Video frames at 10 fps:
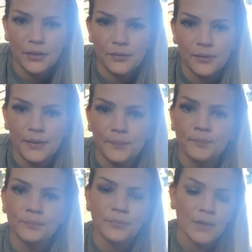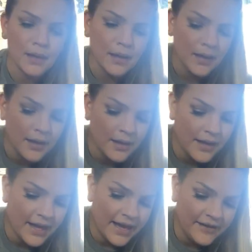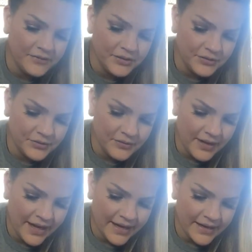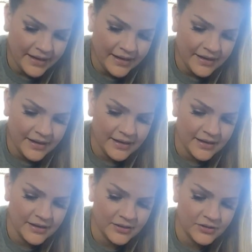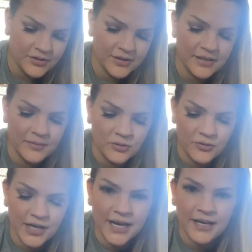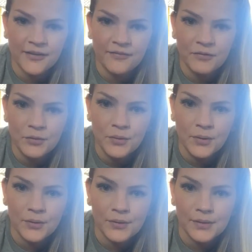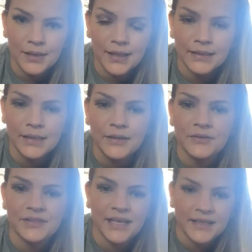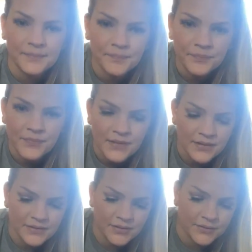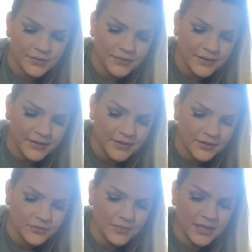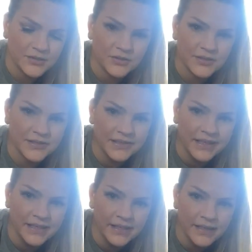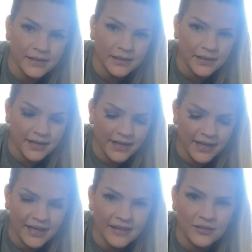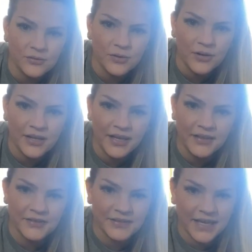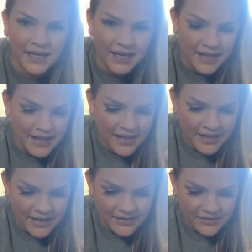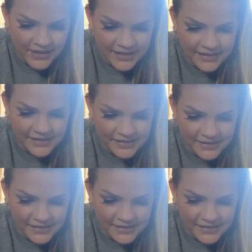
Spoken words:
After you do that, you're going to create a view hole on the other side. So you made your slit, and then you go to the other side, and you kind of cut through.